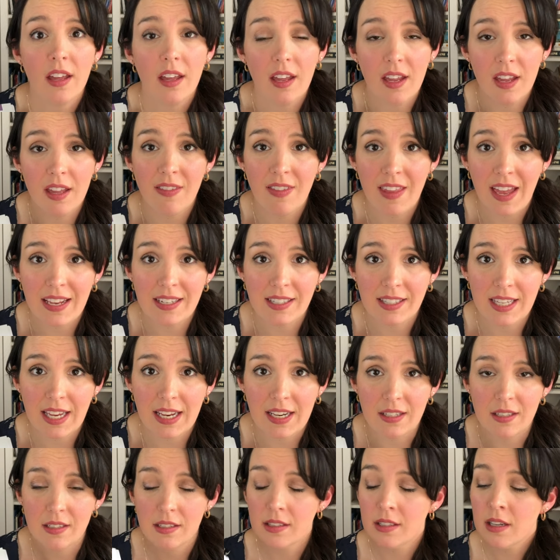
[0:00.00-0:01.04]
in that
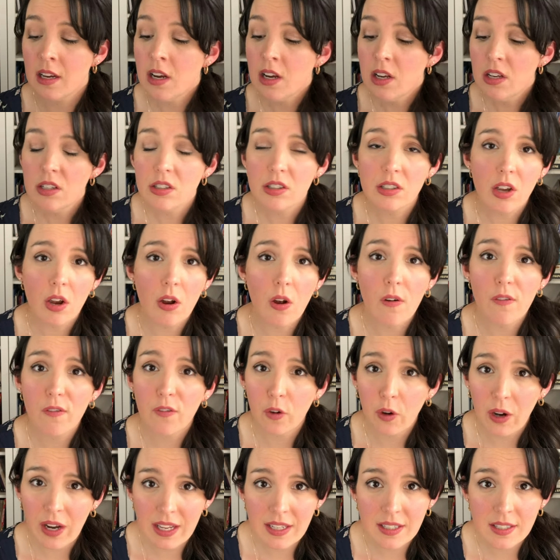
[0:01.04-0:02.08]
sentence so
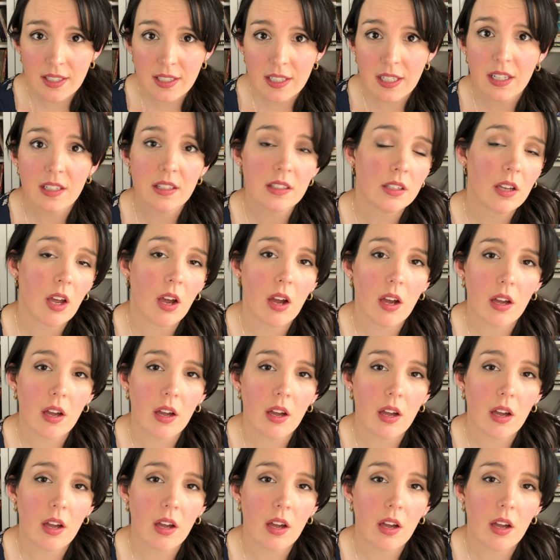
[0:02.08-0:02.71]
for instance